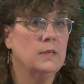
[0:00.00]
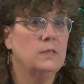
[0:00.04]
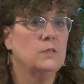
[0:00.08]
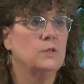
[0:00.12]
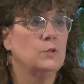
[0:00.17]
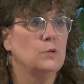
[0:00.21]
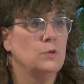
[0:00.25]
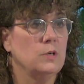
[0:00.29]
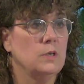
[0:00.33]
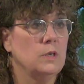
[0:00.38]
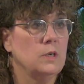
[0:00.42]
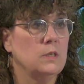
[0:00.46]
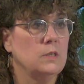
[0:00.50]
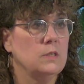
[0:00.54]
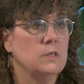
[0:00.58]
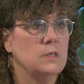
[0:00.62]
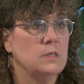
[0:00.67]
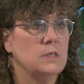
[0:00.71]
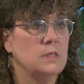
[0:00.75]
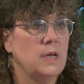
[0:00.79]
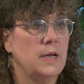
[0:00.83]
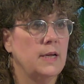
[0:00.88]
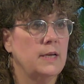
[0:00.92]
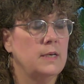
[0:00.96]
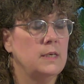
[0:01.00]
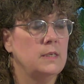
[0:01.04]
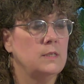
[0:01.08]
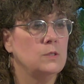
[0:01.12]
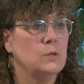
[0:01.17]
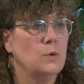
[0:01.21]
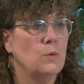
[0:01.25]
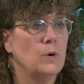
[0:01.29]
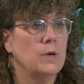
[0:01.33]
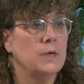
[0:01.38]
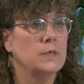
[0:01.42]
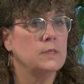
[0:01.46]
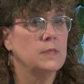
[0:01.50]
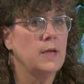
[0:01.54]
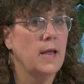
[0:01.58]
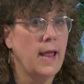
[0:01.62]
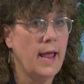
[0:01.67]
Historical Society is going to